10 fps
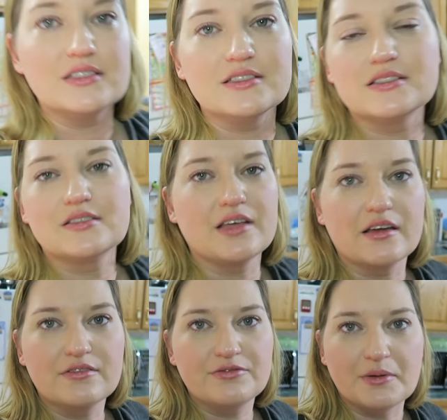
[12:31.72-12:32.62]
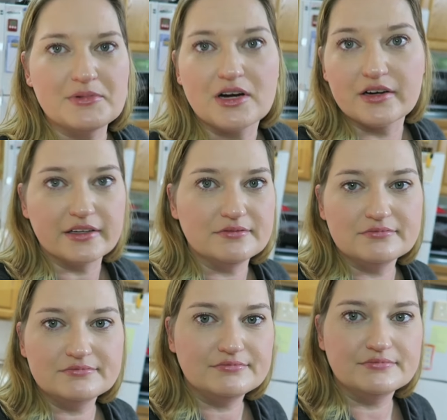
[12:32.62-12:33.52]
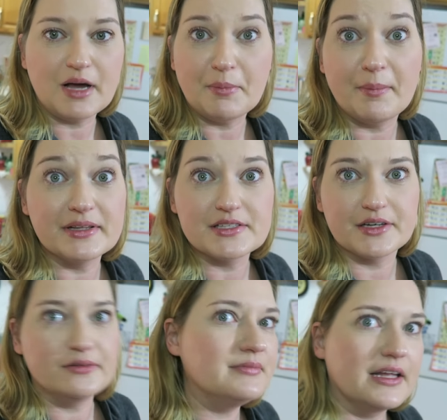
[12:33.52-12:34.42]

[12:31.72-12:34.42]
This is like from Target a couple months ago,